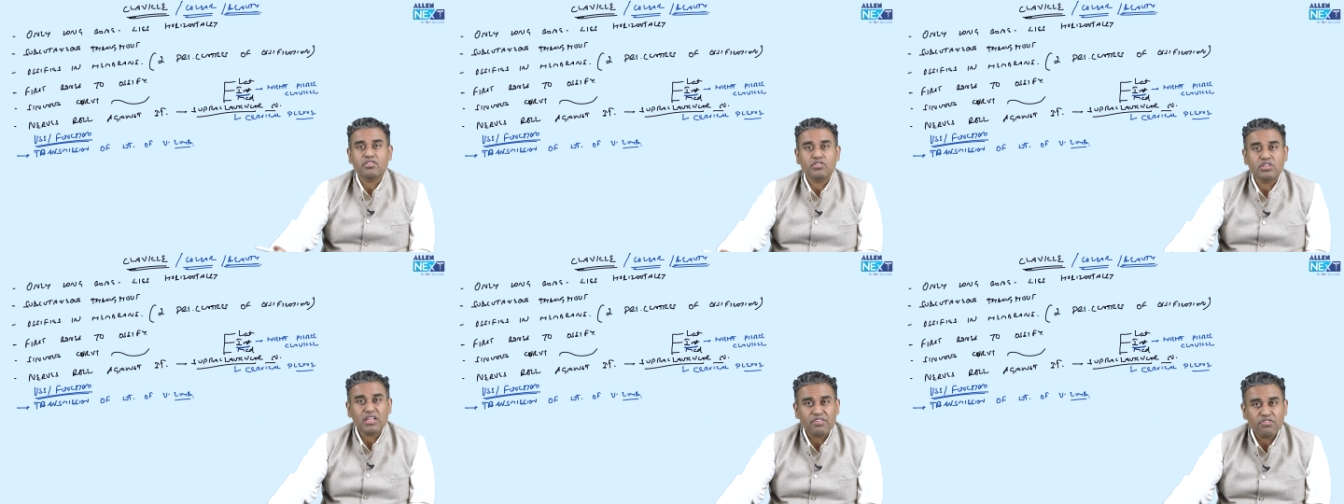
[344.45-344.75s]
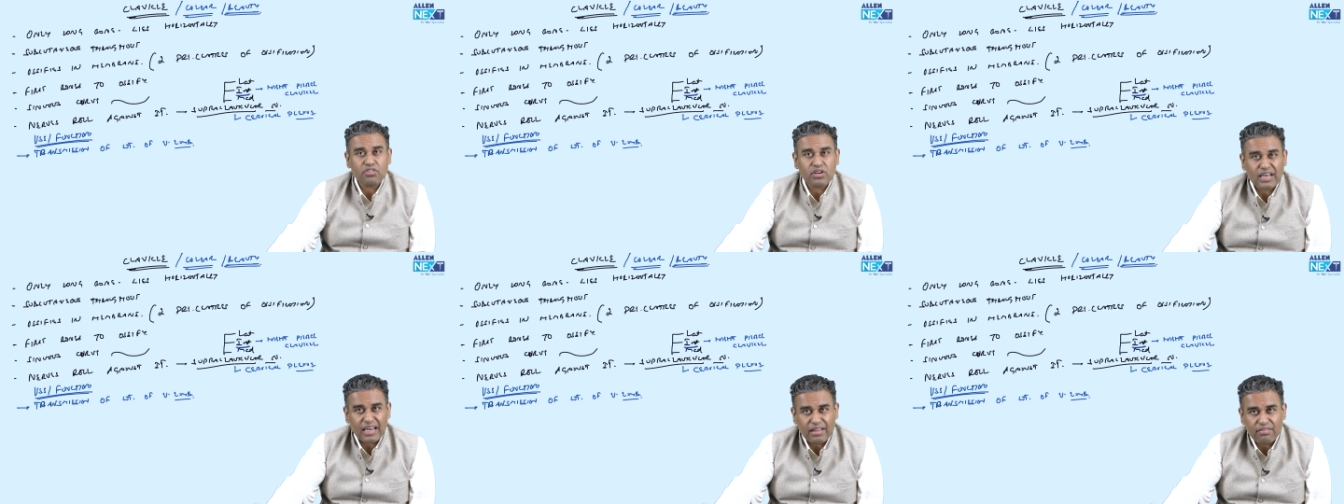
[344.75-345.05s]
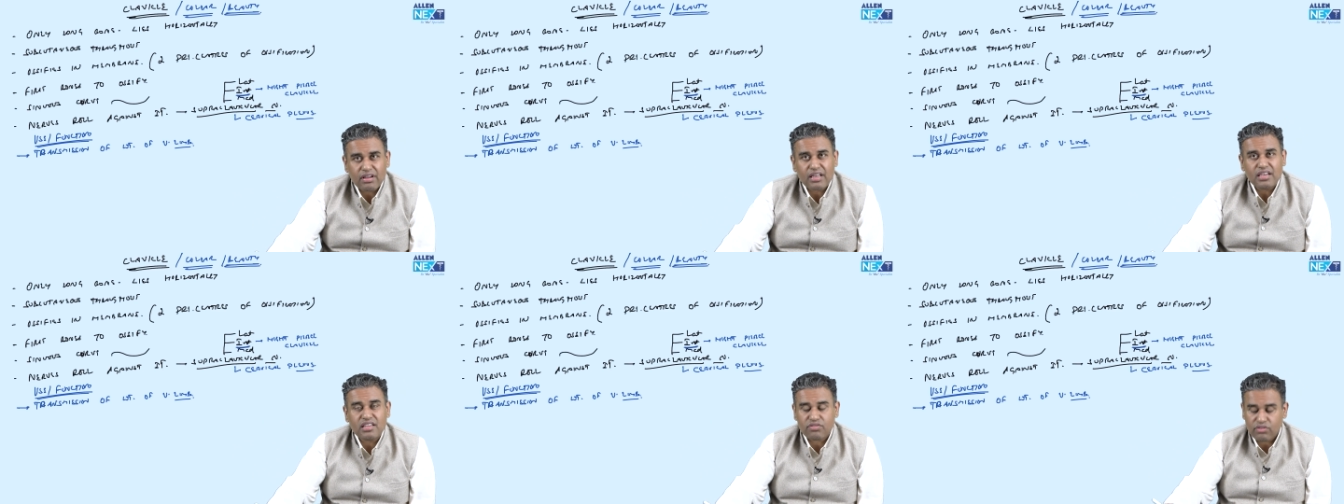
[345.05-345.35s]
So therefore,
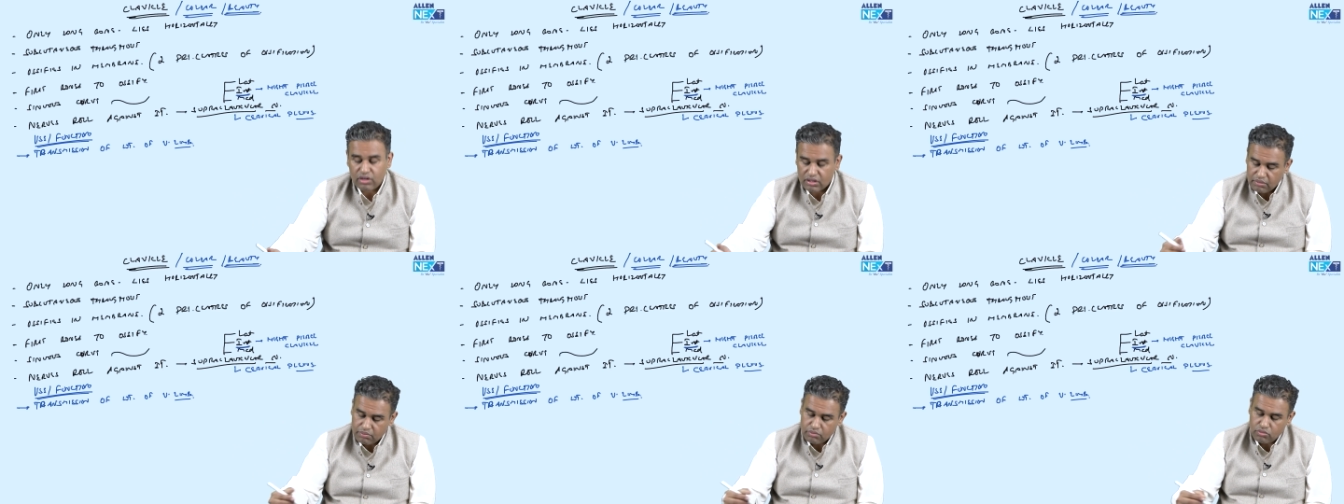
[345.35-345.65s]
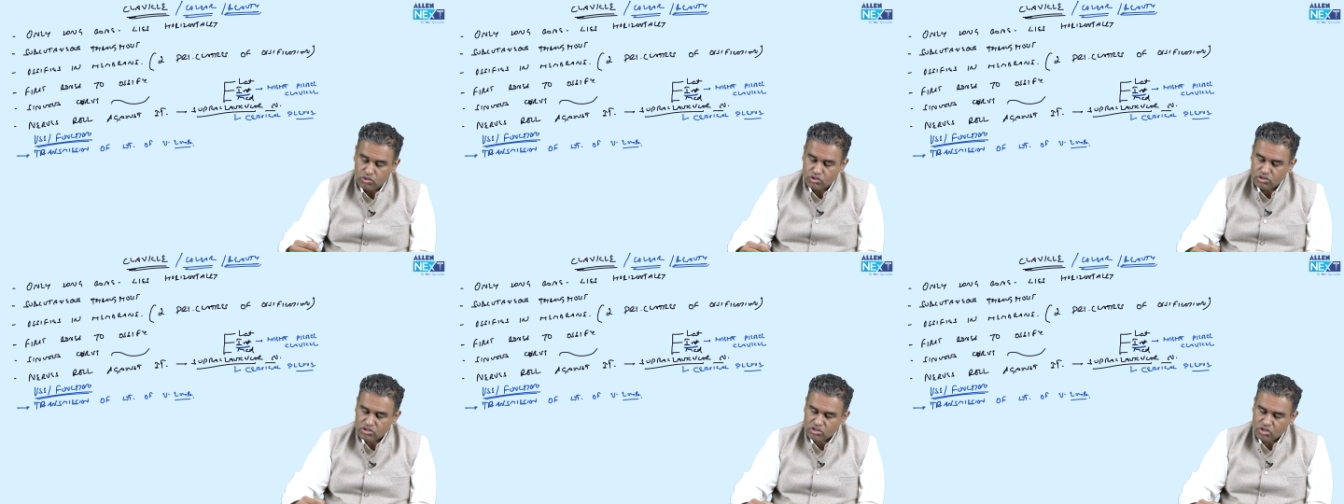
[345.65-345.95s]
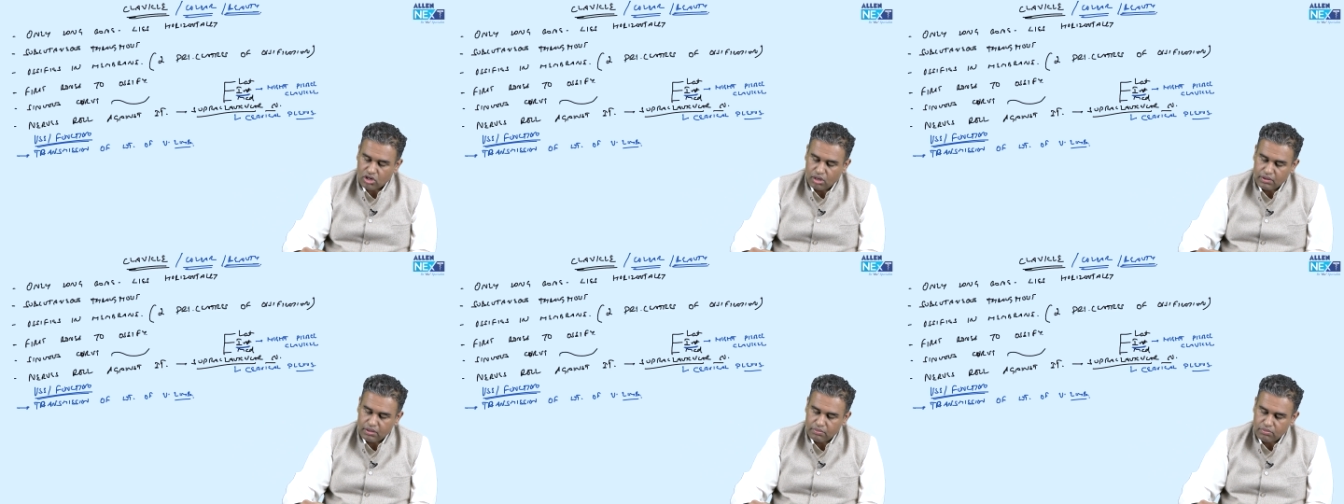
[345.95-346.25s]
clavicle is one of the most
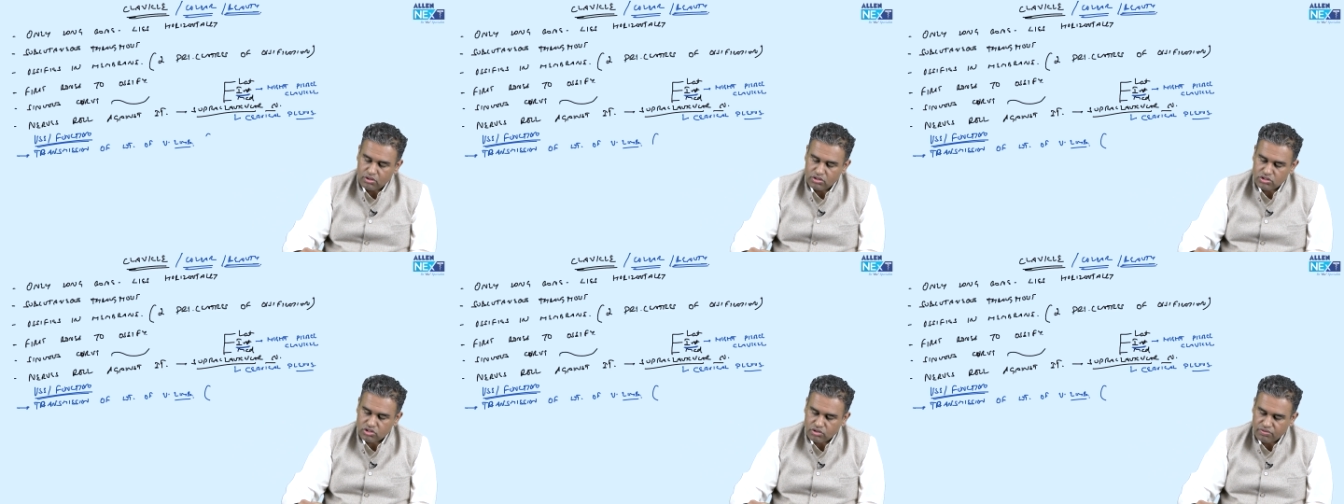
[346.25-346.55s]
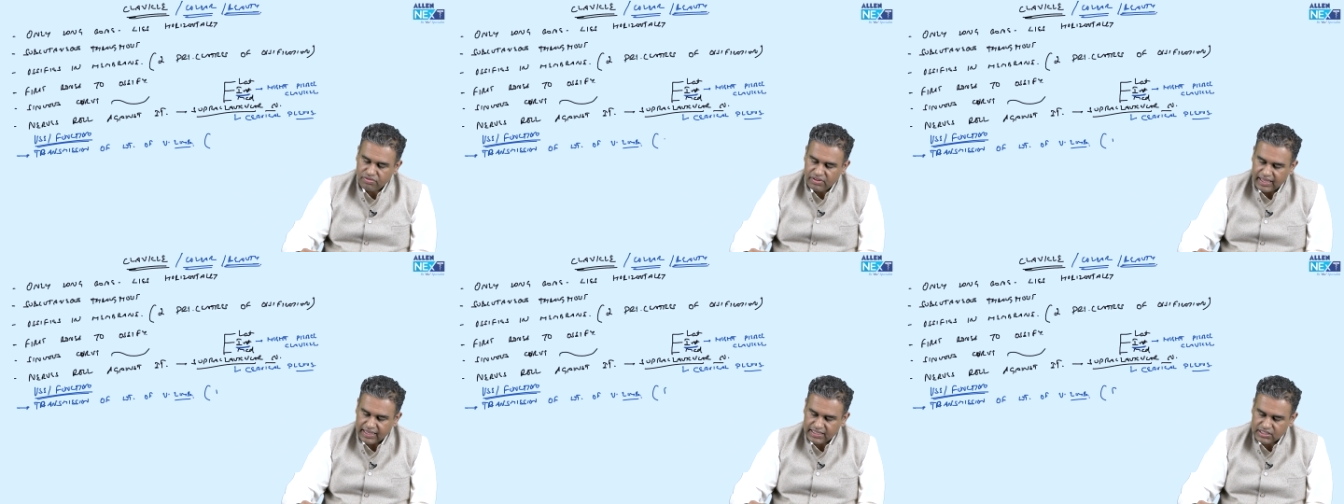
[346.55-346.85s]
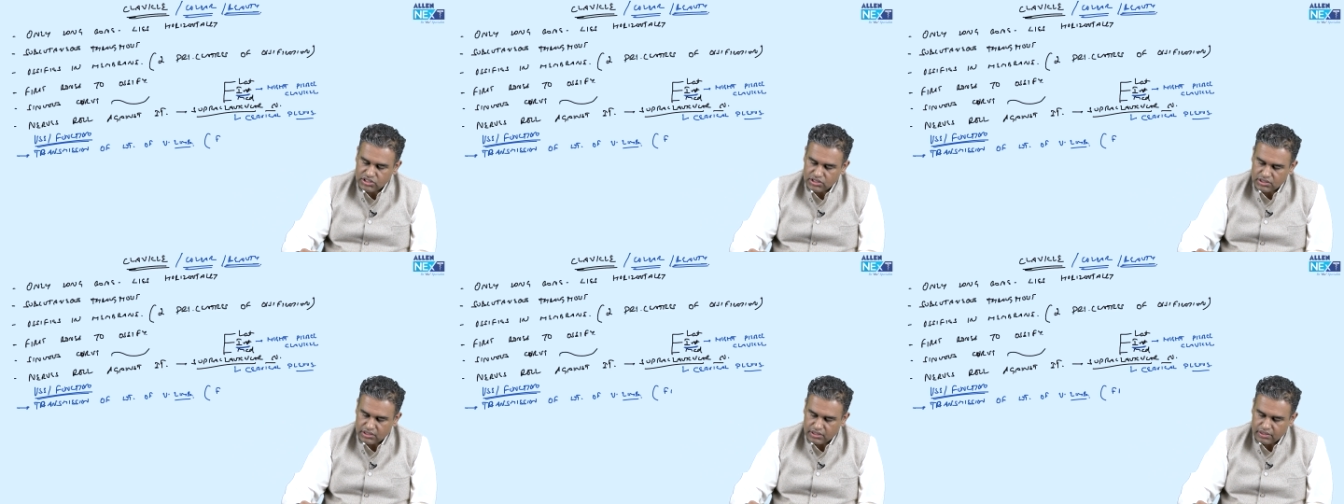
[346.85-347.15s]
common bones to
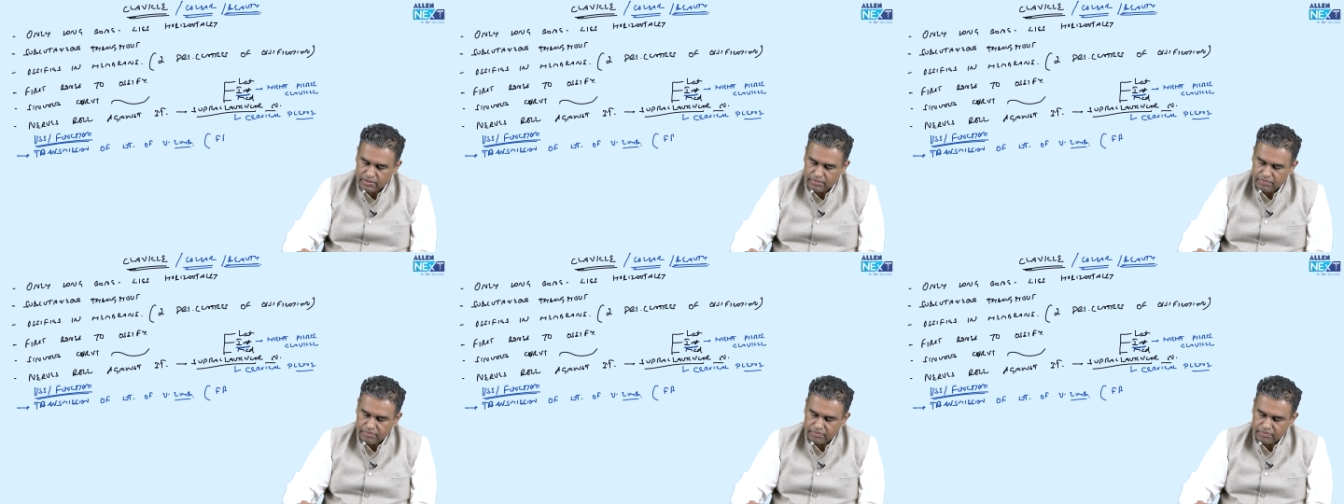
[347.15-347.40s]
fracture.